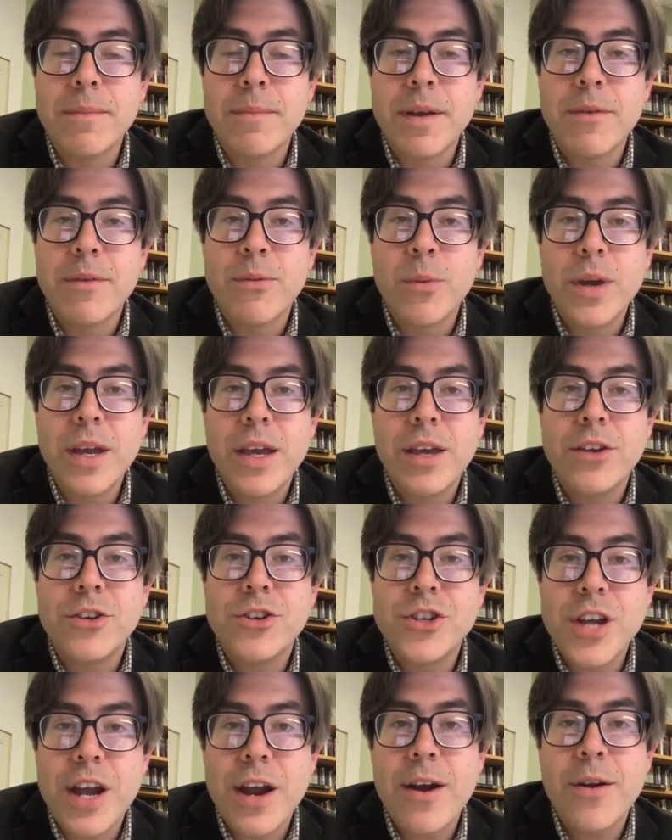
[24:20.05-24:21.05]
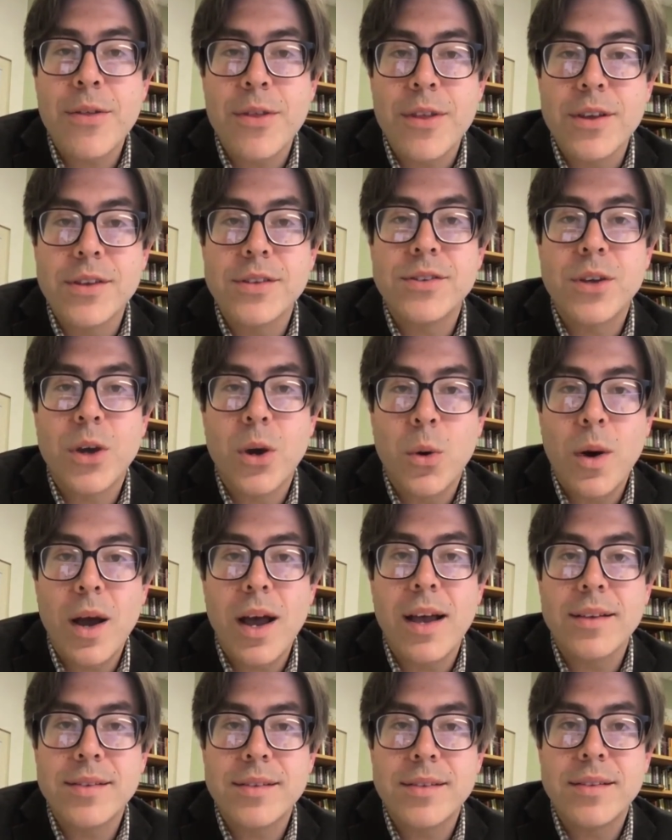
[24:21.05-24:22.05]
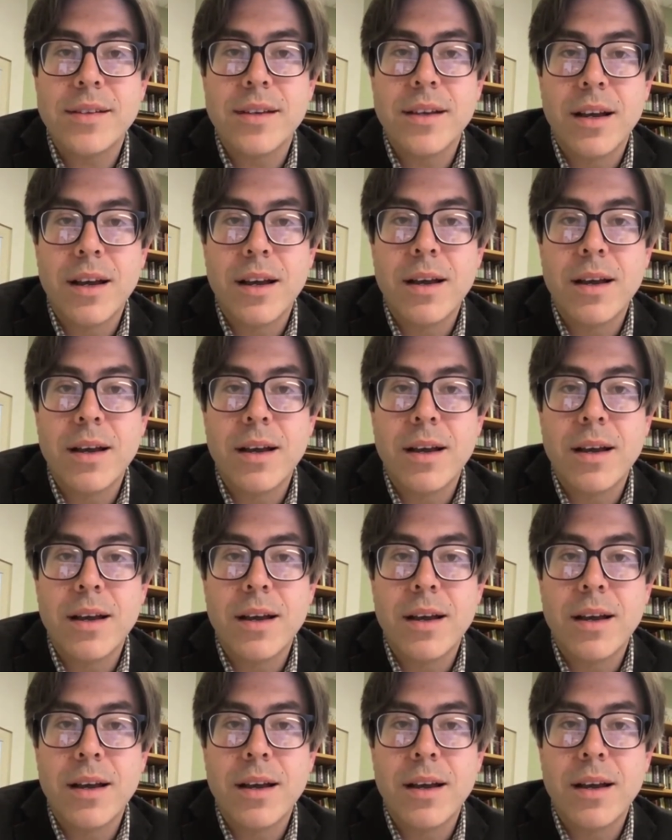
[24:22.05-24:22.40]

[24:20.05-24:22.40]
If we share this quest,